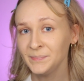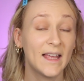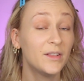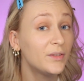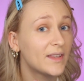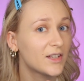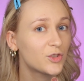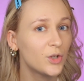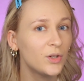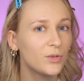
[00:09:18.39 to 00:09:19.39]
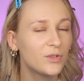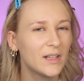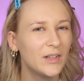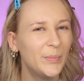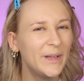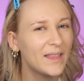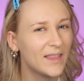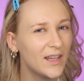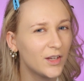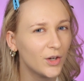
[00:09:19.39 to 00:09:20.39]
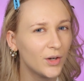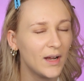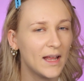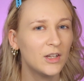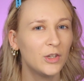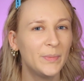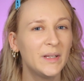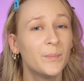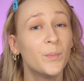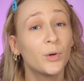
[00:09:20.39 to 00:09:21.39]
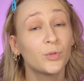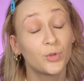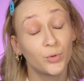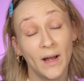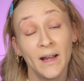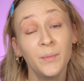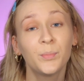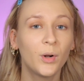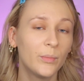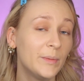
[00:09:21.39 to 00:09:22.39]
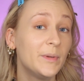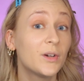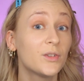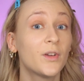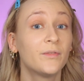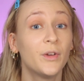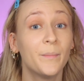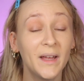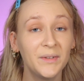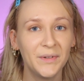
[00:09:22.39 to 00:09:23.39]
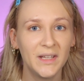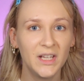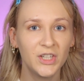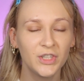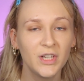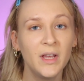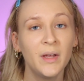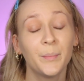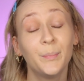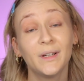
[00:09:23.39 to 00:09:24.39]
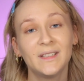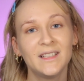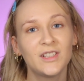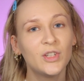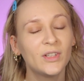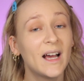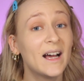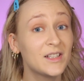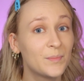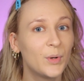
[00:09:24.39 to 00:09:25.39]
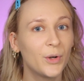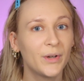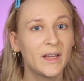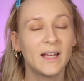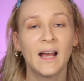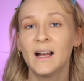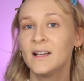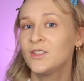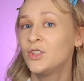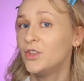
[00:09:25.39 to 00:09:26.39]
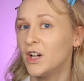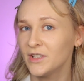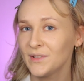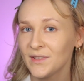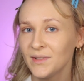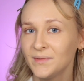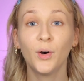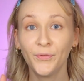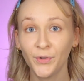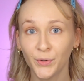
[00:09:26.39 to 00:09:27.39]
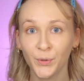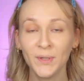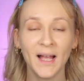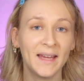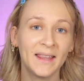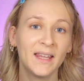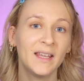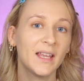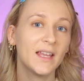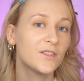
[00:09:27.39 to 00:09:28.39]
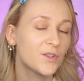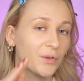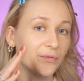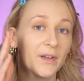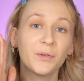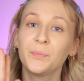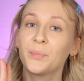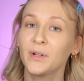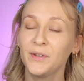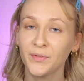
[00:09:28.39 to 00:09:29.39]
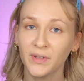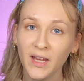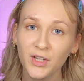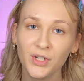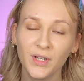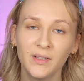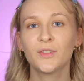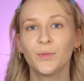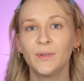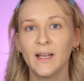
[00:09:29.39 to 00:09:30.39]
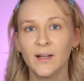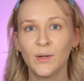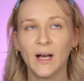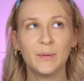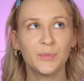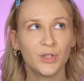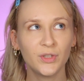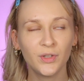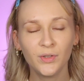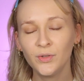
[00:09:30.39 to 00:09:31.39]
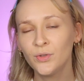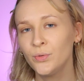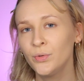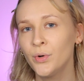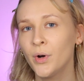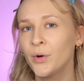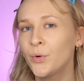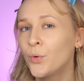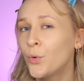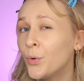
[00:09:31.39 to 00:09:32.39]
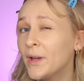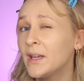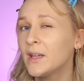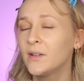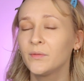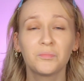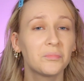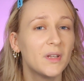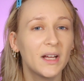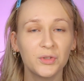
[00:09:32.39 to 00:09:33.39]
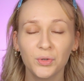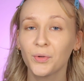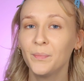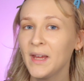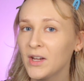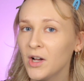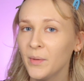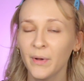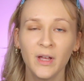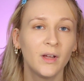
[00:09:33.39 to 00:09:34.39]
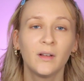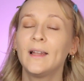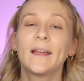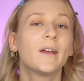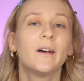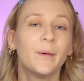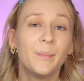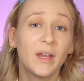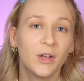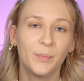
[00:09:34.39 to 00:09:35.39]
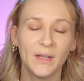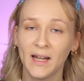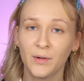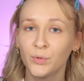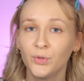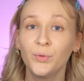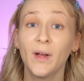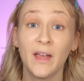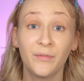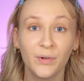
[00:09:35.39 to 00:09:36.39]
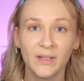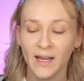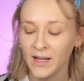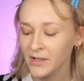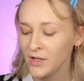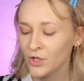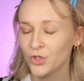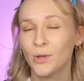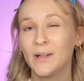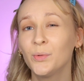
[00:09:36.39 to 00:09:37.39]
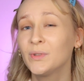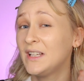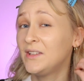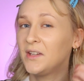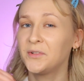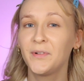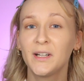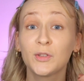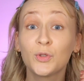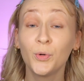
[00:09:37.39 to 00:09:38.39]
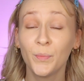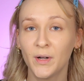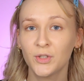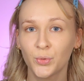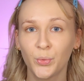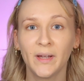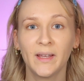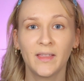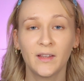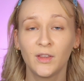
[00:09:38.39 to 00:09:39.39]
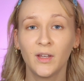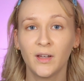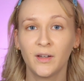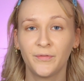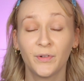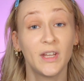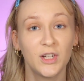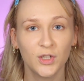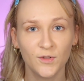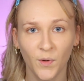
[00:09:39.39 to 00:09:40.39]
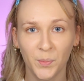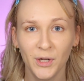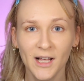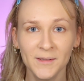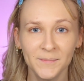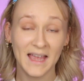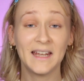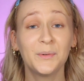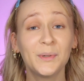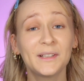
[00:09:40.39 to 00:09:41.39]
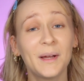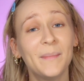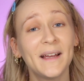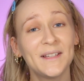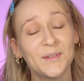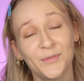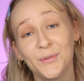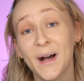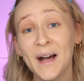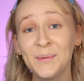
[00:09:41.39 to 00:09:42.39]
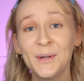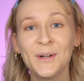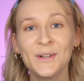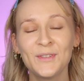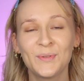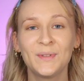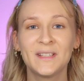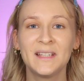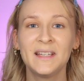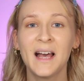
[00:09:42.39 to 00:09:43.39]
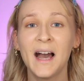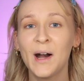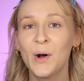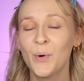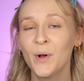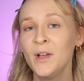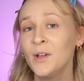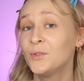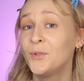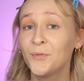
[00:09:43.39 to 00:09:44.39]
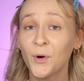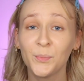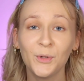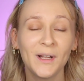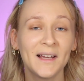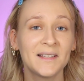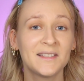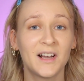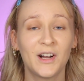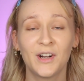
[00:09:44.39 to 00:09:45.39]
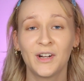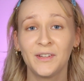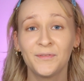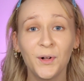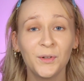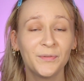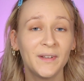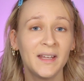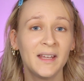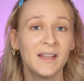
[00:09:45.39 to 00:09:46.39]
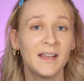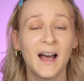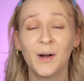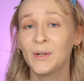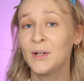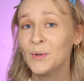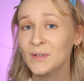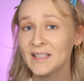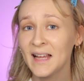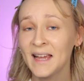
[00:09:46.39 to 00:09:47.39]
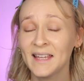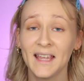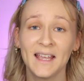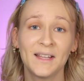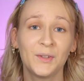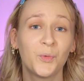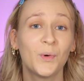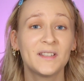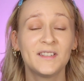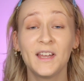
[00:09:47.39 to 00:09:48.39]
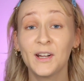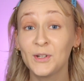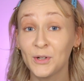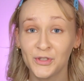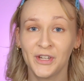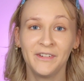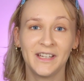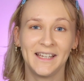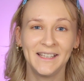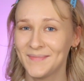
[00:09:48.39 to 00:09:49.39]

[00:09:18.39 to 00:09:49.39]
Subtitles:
And the texture looks a little bit thicker and a little bit more dry, probably because of the matte finish, but it's not as blurring as the Nars. Overall, I think it's a very pretty foundation. So now I'm just gonna do a quick natural makeup, like a makeup that I would do every day, so I don't interfere too much with the foundation's formula. And I will come back in a few hours to see how the formulas are evolving, how it looks like, and what's their longevity.